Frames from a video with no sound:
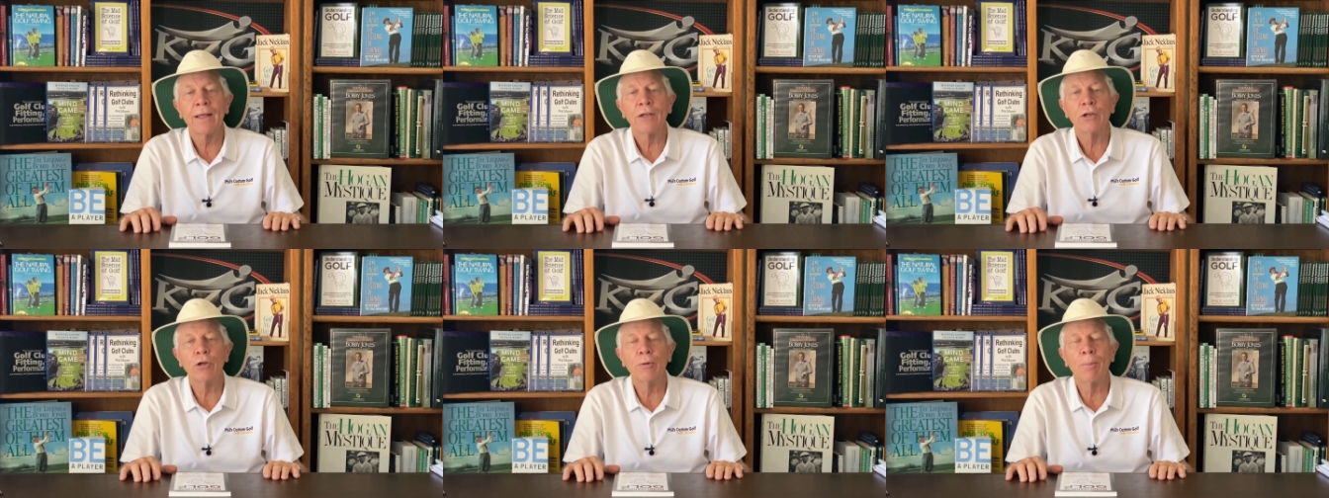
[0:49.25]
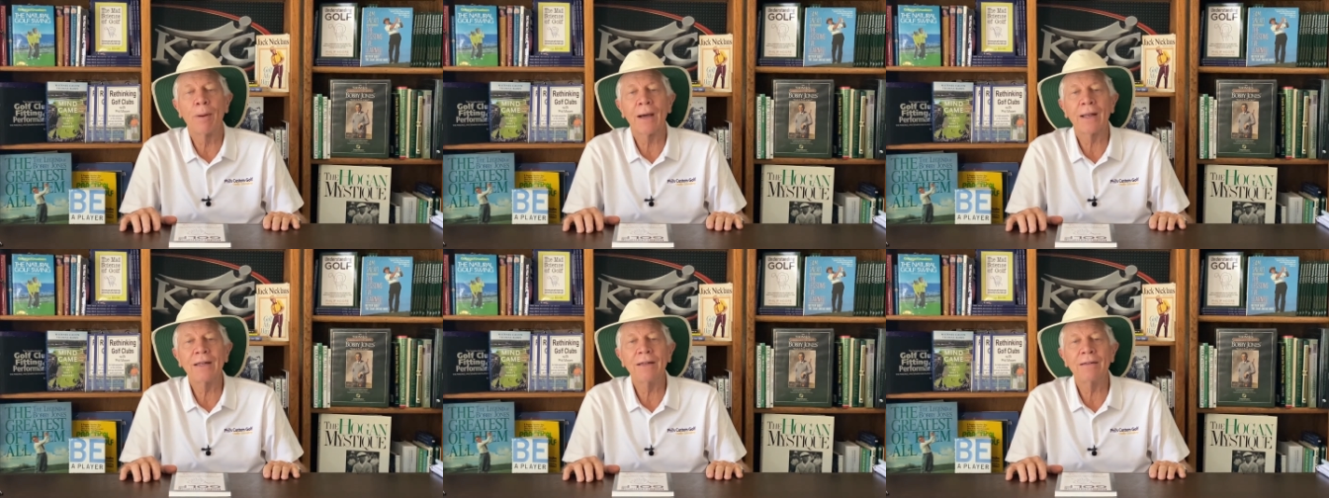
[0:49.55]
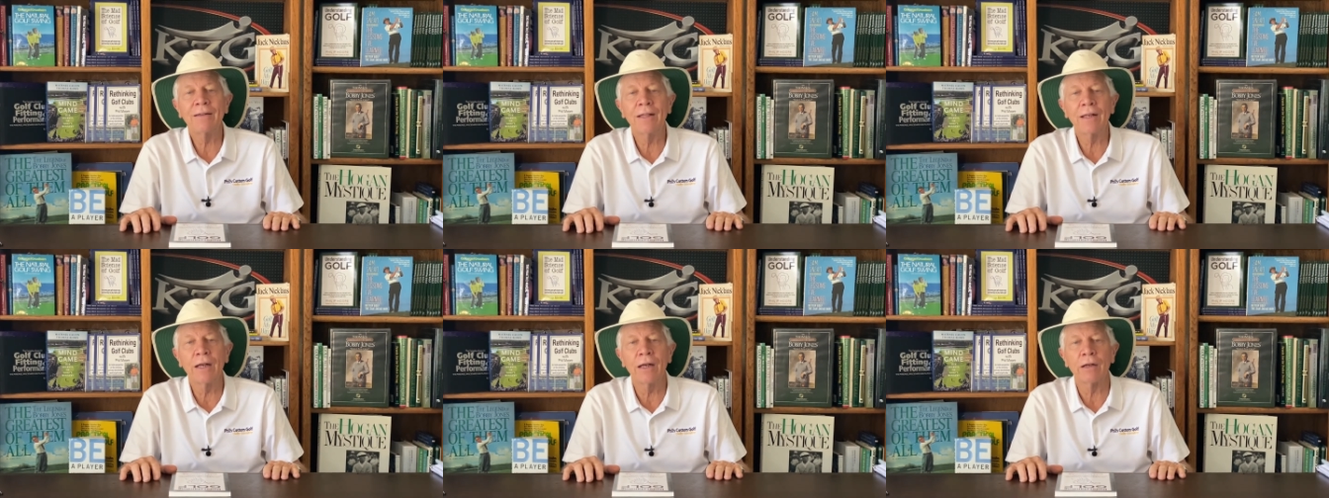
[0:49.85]
Your body
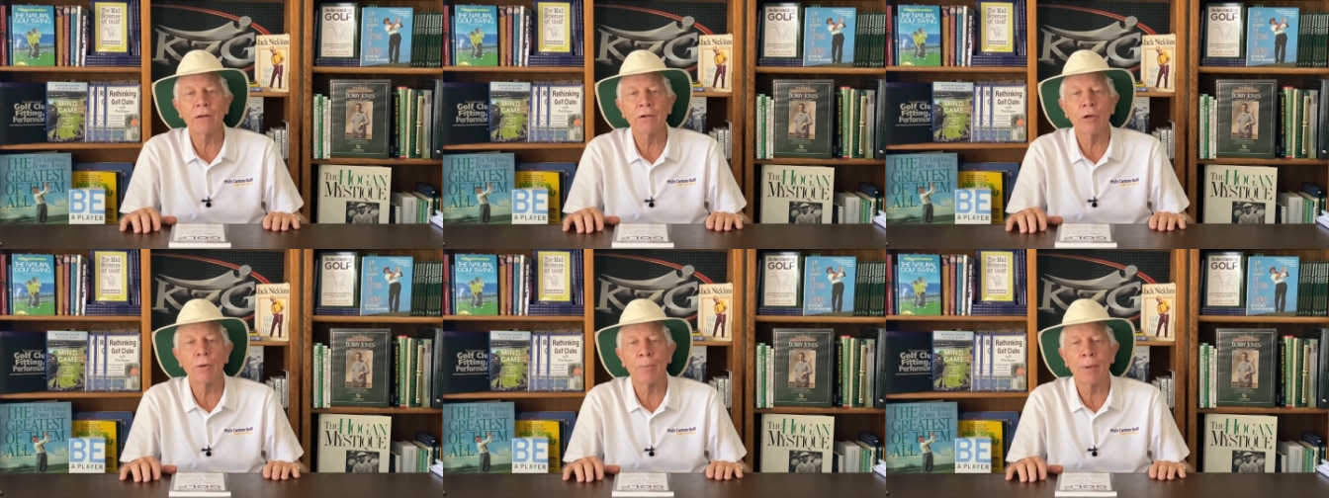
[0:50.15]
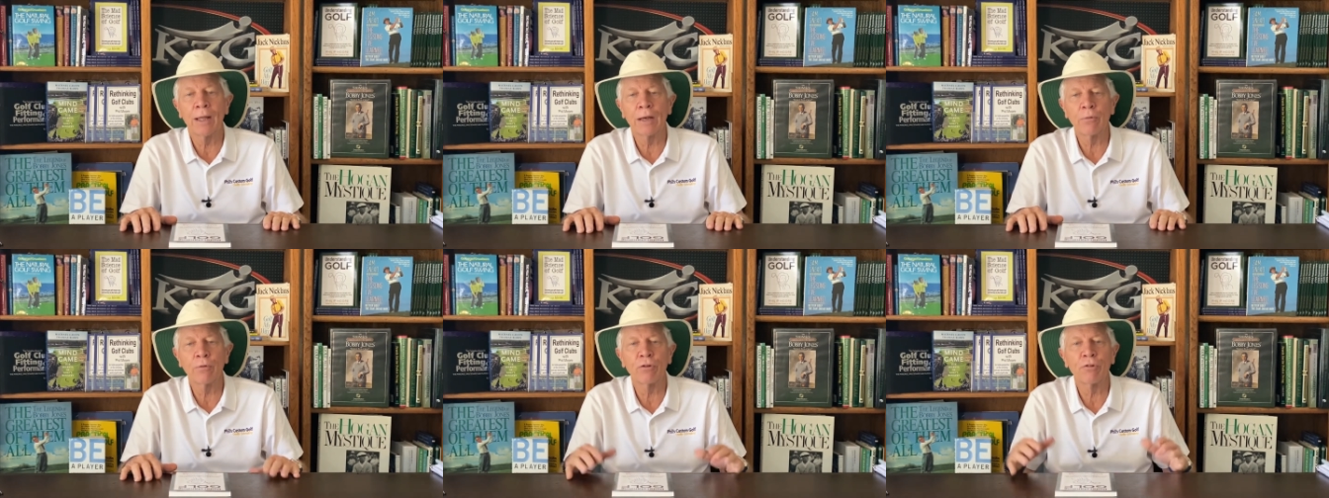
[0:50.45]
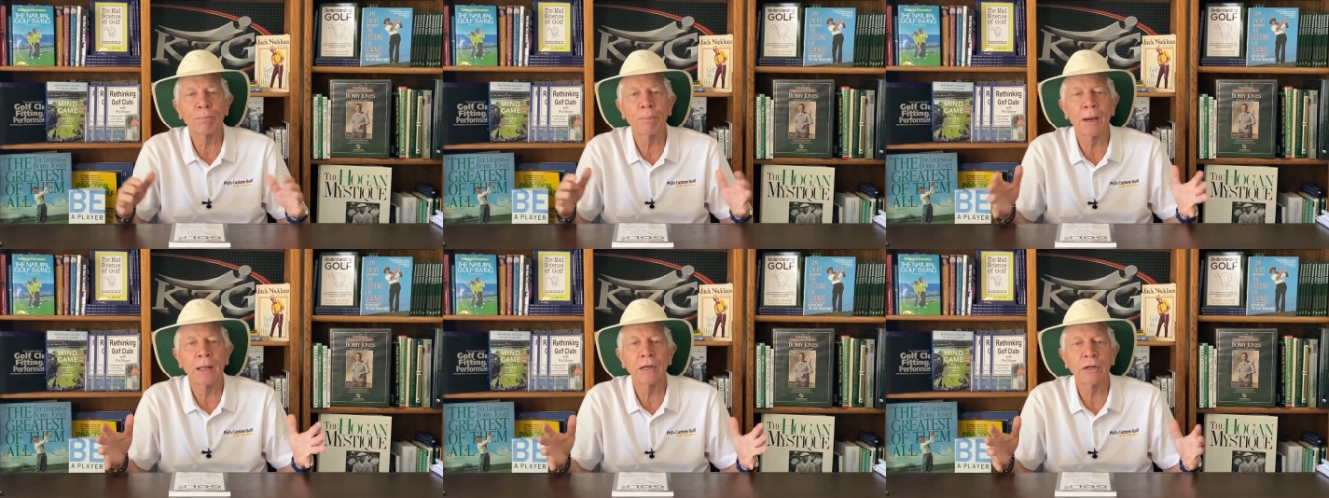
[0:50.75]
did it. Your body
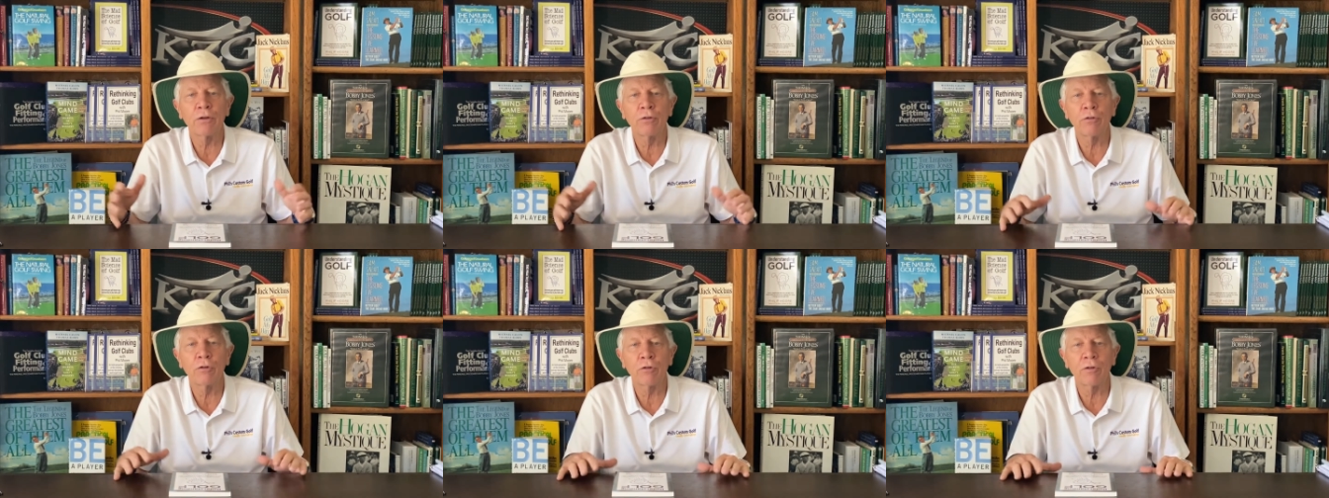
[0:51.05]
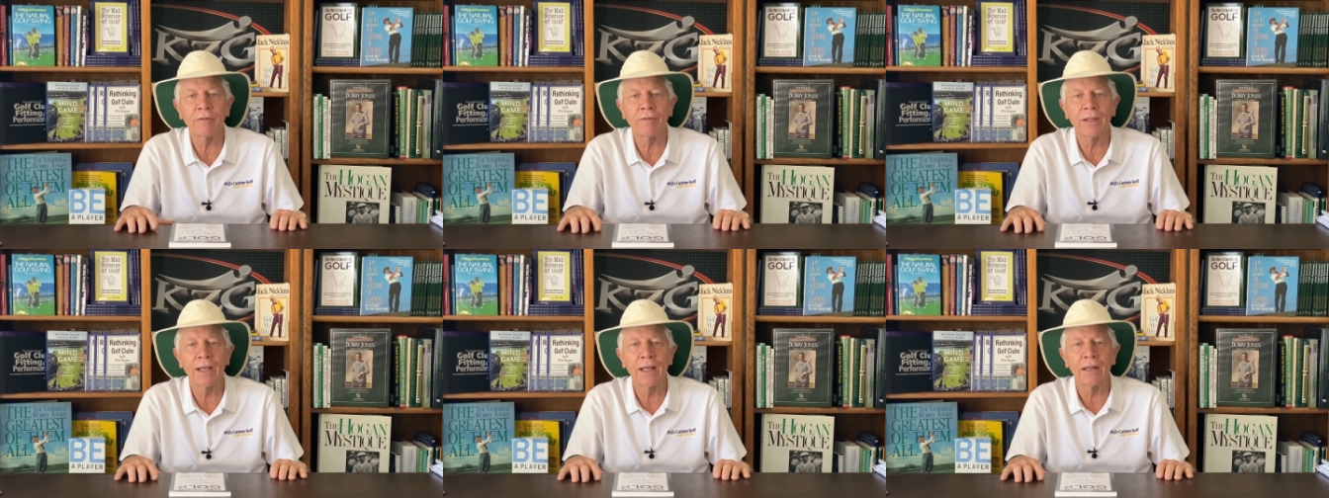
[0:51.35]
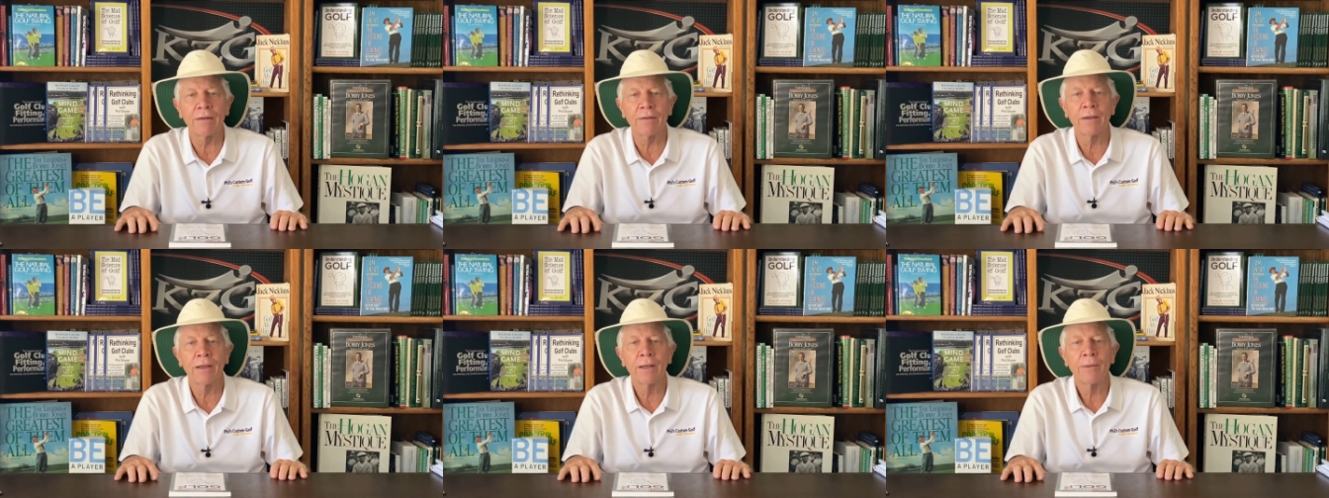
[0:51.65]
responded to your
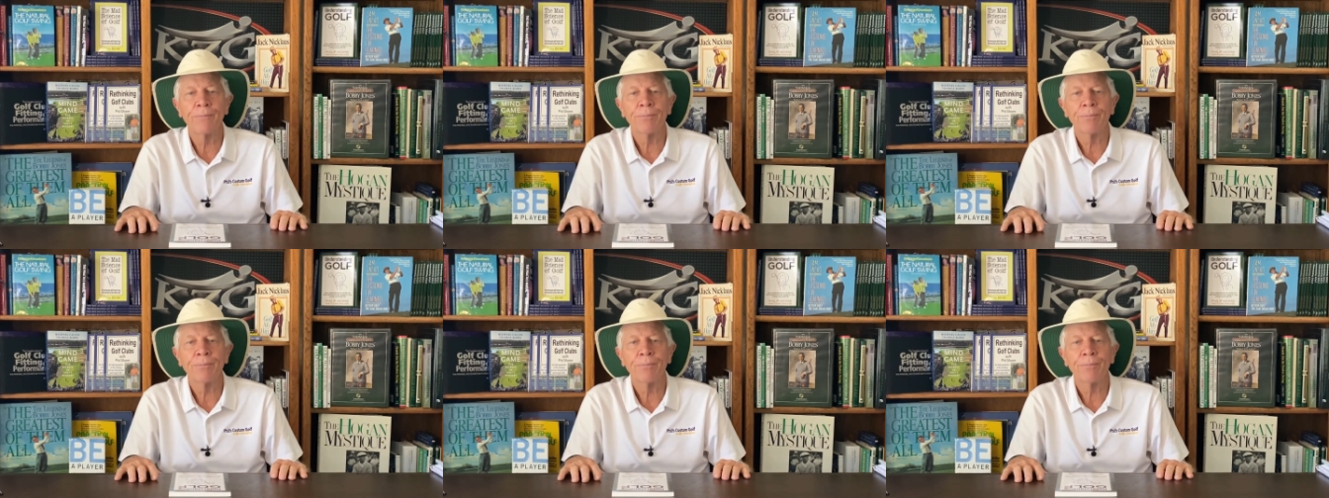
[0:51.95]
intent.